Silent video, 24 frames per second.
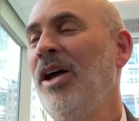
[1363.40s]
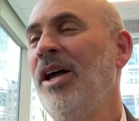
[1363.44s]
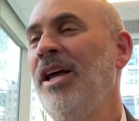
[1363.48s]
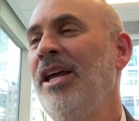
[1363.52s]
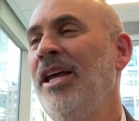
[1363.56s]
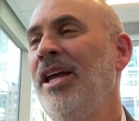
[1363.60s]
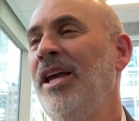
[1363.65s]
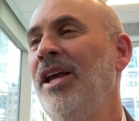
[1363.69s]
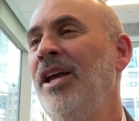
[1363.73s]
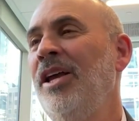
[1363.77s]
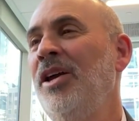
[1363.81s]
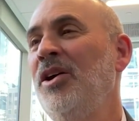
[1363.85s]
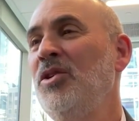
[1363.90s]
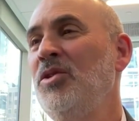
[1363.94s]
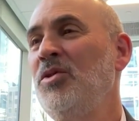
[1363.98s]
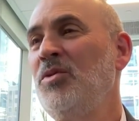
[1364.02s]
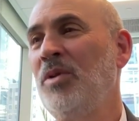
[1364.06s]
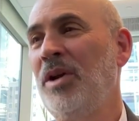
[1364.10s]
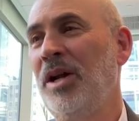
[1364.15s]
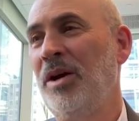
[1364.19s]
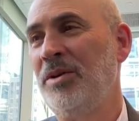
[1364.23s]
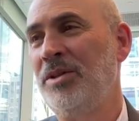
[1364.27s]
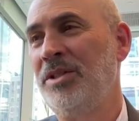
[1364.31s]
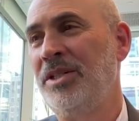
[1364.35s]
here's what
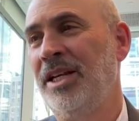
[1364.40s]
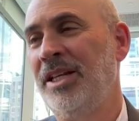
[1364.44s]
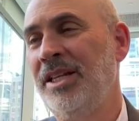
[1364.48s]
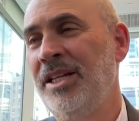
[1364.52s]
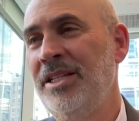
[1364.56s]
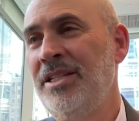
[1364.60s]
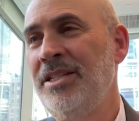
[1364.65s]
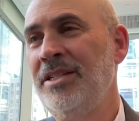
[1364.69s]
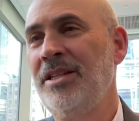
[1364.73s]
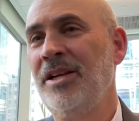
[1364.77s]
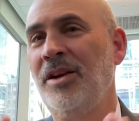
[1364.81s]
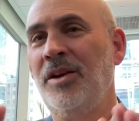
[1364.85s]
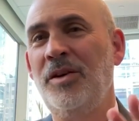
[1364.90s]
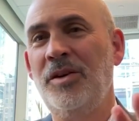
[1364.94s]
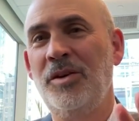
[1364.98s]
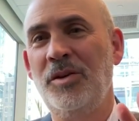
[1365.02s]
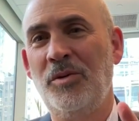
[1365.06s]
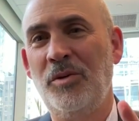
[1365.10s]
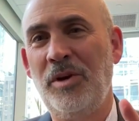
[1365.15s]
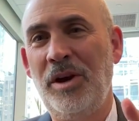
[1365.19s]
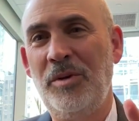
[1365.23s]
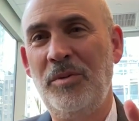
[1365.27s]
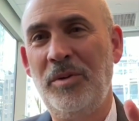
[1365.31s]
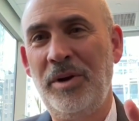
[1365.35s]
I would say. This is a
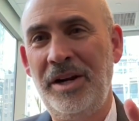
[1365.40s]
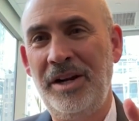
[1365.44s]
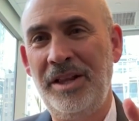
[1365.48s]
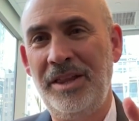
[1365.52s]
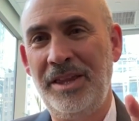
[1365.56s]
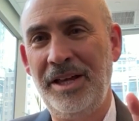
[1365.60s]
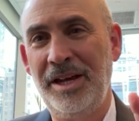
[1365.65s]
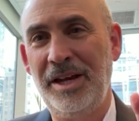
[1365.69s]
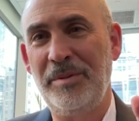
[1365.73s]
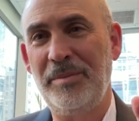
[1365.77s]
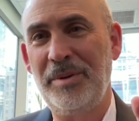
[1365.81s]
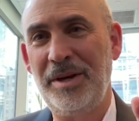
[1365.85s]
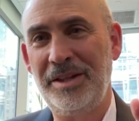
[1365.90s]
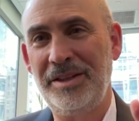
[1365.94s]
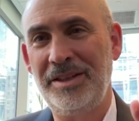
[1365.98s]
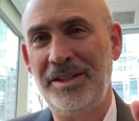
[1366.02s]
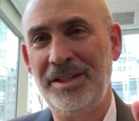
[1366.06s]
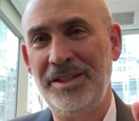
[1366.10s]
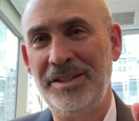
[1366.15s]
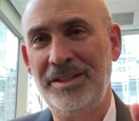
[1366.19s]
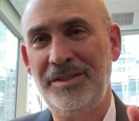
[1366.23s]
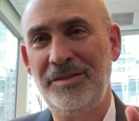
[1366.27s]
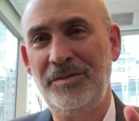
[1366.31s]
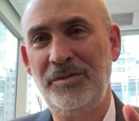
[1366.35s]
great way to think about
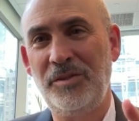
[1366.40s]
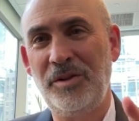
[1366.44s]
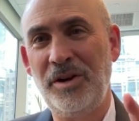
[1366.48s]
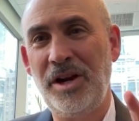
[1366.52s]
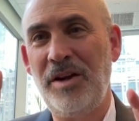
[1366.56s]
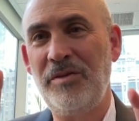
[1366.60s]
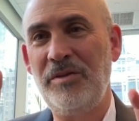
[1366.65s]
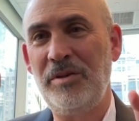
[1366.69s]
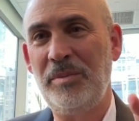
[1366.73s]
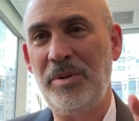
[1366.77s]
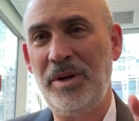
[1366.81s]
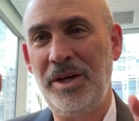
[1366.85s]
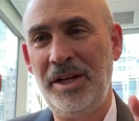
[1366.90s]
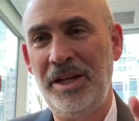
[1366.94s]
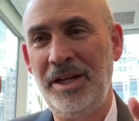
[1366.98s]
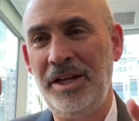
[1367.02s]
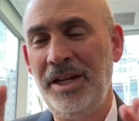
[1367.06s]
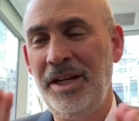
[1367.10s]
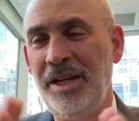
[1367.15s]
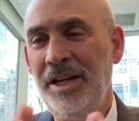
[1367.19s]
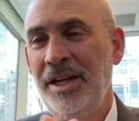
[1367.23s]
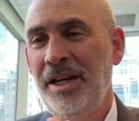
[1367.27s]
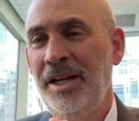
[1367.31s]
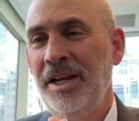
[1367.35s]
this for everybody.
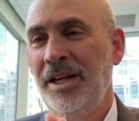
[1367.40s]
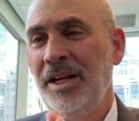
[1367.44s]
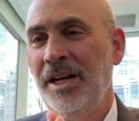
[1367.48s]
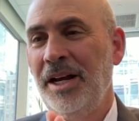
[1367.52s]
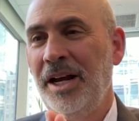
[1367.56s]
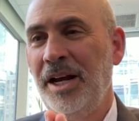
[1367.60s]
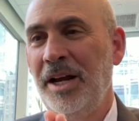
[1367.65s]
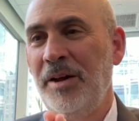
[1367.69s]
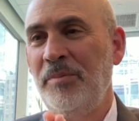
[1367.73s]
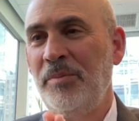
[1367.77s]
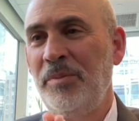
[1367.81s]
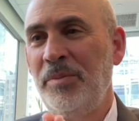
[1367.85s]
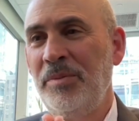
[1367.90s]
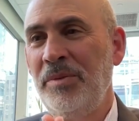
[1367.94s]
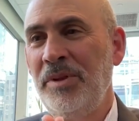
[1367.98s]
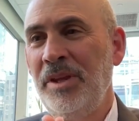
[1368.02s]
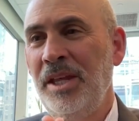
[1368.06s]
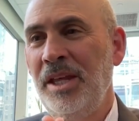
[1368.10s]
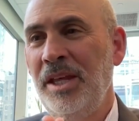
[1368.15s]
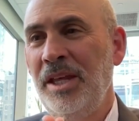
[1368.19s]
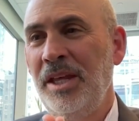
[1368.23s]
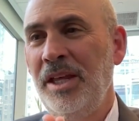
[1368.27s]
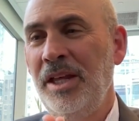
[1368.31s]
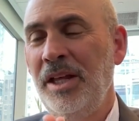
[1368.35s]

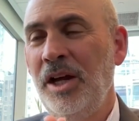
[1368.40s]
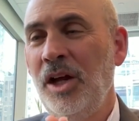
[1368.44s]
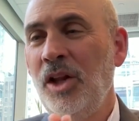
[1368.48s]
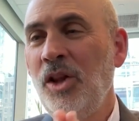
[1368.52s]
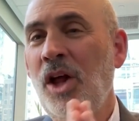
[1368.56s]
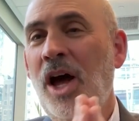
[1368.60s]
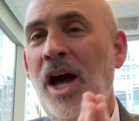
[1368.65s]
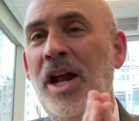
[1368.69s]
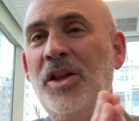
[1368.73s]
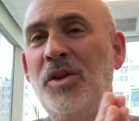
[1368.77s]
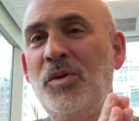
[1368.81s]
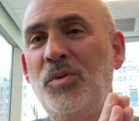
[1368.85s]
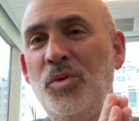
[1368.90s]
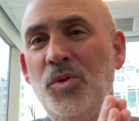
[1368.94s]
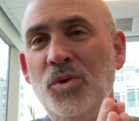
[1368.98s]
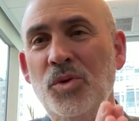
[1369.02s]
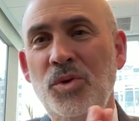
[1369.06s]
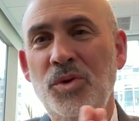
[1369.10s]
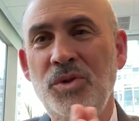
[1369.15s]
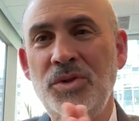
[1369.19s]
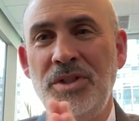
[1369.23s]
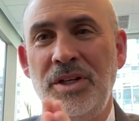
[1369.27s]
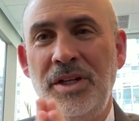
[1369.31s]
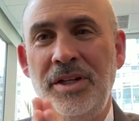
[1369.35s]
A lot of the
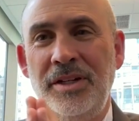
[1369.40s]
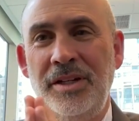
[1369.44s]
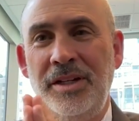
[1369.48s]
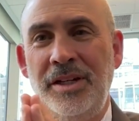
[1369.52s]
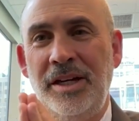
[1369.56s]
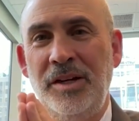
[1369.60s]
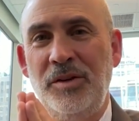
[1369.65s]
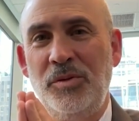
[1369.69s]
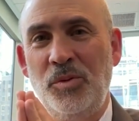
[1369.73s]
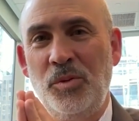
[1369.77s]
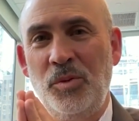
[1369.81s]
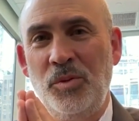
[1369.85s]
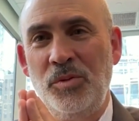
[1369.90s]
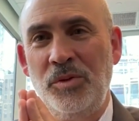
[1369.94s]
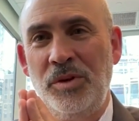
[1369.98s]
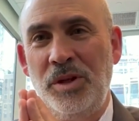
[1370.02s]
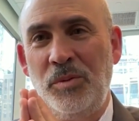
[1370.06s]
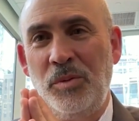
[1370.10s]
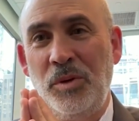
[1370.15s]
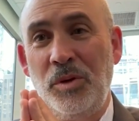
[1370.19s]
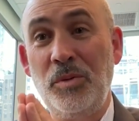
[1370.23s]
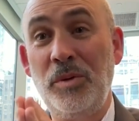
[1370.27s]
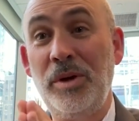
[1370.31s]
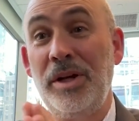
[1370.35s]
rules that
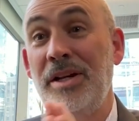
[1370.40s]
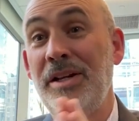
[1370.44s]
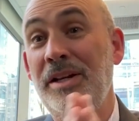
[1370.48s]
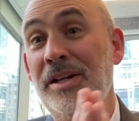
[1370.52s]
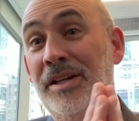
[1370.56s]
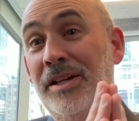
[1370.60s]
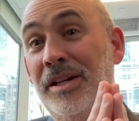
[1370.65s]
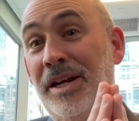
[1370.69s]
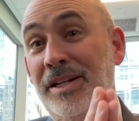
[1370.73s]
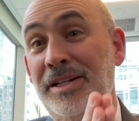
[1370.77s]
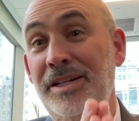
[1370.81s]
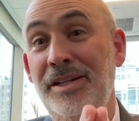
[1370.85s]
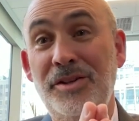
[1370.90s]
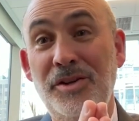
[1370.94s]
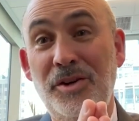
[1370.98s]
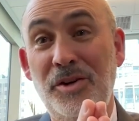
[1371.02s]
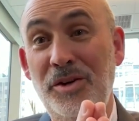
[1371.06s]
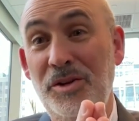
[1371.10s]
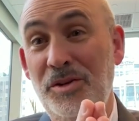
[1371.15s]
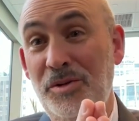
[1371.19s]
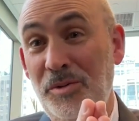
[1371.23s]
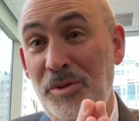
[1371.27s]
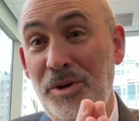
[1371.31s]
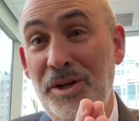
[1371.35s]
were written in
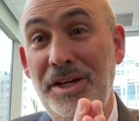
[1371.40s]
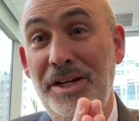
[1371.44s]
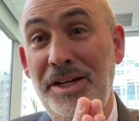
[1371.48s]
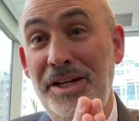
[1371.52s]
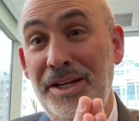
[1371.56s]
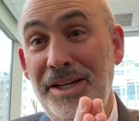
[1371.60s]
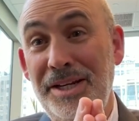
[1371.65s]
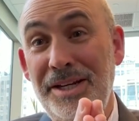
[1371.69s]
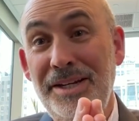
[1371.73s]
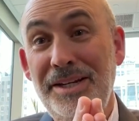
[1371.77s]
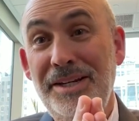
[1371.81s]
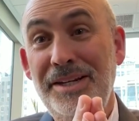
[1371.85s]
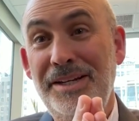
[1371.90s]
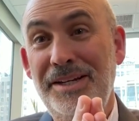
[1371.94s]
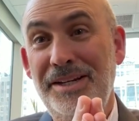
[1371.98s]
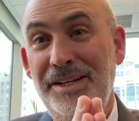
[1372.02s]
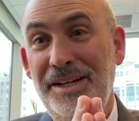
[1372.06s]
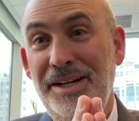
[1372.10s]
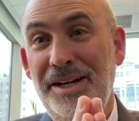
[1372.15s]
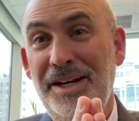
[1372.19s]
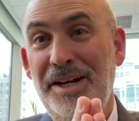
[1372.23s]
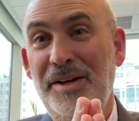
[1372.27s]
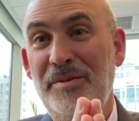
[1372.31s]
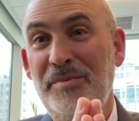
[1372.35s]
1933,
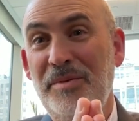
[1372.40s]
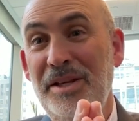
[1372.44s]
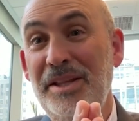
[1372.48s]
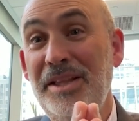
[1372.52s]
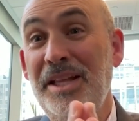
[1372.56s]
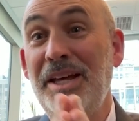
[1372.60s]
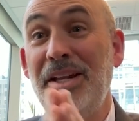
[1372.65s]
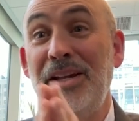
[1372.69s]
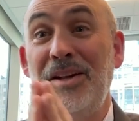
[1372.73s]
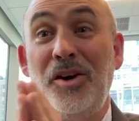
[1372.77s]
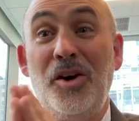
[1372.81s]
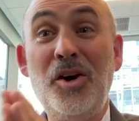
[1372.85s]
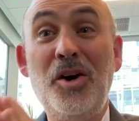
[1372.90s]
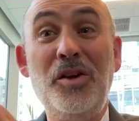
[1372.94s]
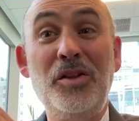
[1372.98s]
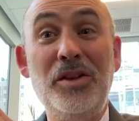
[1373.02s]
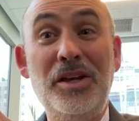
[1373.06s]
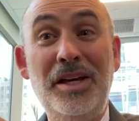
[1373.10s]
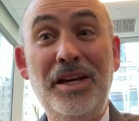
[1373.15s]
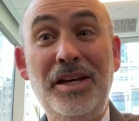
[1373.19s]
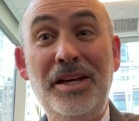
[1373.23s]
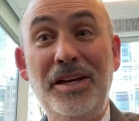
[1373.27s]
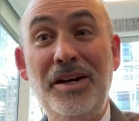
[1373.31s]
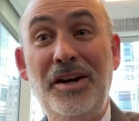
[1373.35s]
and then all
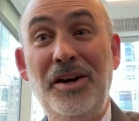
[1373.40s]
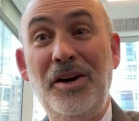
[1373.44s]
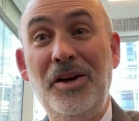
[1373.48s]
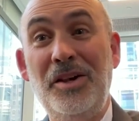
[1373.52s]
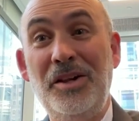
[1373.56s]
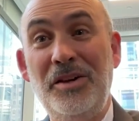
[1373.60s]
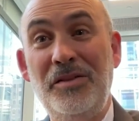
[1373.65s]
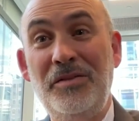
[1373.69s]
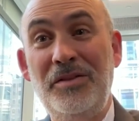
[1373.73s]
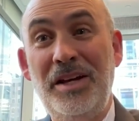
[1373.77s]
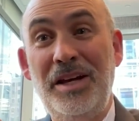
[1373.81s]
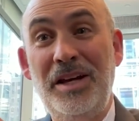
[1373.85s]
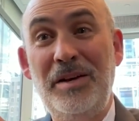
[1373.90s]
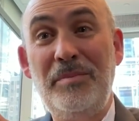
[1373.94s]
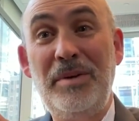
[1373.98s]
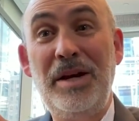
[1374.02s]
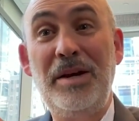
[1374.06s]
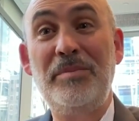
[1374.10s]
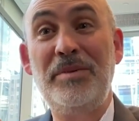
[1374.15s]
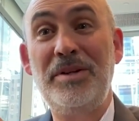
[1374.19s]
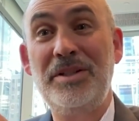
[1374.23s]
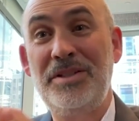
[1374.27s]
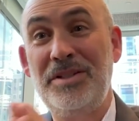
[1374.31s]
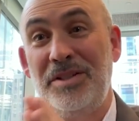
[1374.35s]
of the
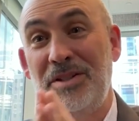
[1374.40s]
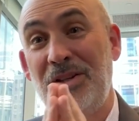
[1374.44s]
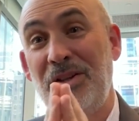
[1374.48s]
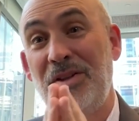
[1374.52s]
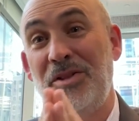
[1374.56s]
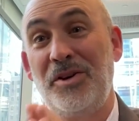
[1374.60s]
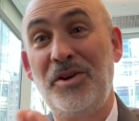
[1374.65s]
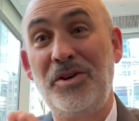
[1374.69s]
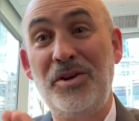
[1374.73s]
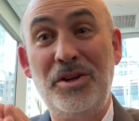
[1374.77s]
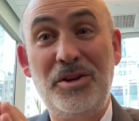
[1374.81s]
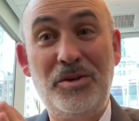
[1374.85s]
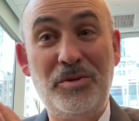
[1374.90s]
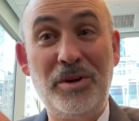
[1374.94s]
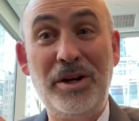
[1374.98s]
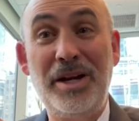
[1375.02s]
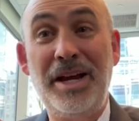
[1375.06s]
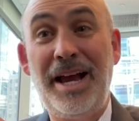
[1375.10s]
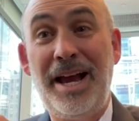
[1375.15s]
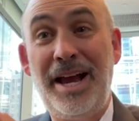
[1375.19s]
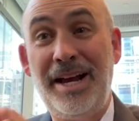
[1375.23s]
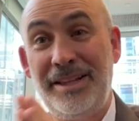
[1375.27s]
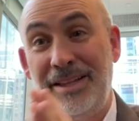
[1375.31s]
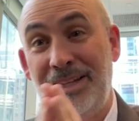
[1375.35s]
amendments to the 33
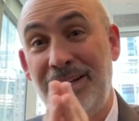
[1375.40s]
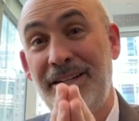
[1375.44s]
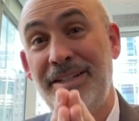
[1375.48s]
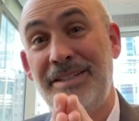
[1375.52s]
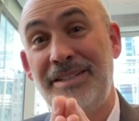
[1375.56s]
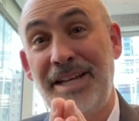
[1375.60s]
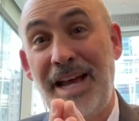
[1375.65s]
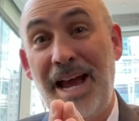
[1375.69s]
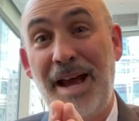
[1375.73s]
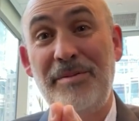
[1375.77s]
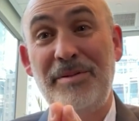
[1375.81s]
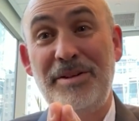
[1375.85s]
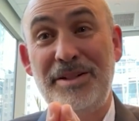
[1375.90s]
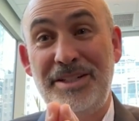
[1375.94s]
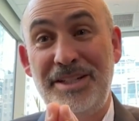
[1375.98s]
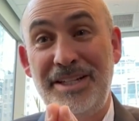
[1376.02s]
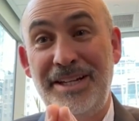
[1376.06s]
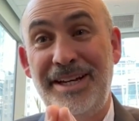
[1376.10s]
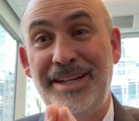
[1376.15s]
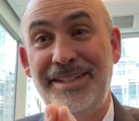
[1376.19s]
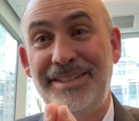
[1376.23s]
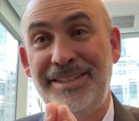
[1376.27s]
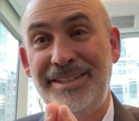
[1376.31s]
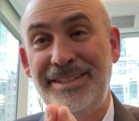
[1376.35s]
Act that established
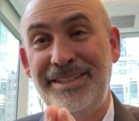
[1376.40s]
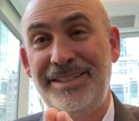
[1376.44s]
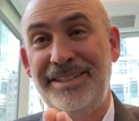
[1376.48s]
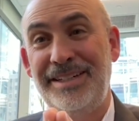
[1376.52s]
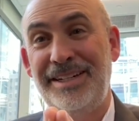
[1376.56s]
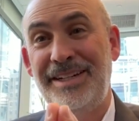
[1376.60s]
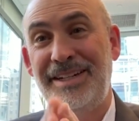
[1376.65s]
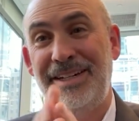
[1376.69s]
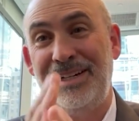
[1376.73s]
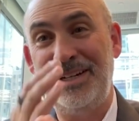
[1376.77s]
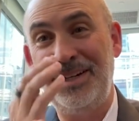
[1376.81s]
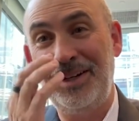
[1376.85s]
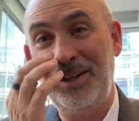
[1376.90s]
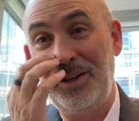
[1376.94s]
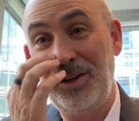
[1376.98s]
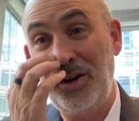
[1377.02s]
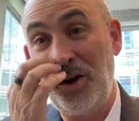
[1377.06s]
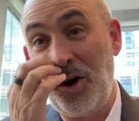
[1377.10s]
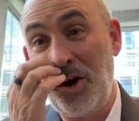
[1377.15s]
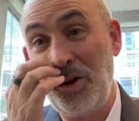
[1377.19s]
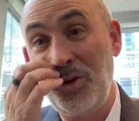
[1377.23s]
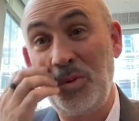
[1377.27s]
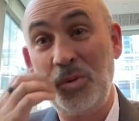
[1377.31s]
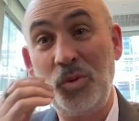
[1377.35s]
the SEC, and
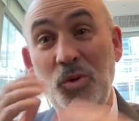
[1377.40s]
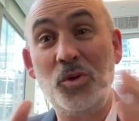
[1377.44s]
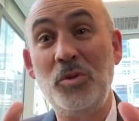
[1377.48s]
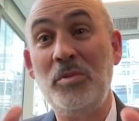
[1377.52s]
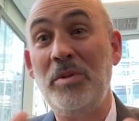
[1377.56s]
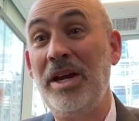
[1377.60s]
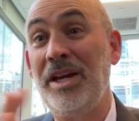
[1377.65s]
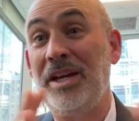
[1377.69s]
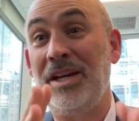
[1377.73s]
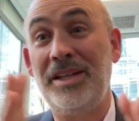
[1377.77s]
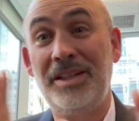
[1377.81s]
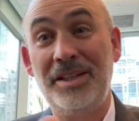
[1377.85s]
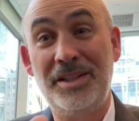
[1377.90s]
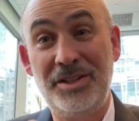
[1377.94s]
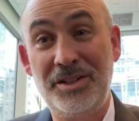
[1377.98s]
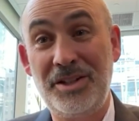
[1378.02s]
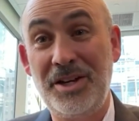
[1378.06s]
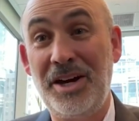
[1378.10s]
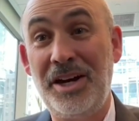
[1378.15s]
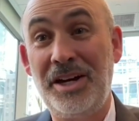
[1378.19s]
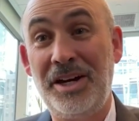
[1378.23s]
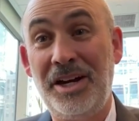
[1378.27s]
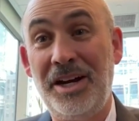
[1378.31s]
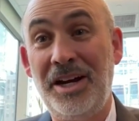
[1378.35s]
all the rulemaking that's
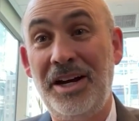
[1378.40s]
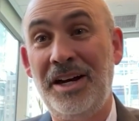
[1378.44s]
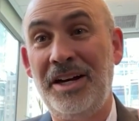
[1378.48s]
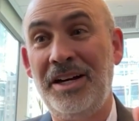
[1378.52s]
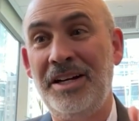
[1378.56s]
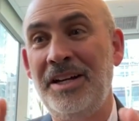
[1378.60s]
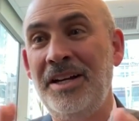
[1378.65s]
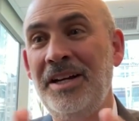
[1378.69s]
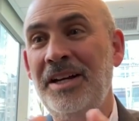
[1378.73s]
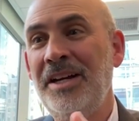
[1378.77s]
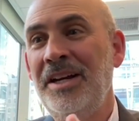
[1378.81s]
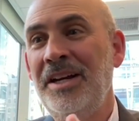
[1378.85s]
gone on,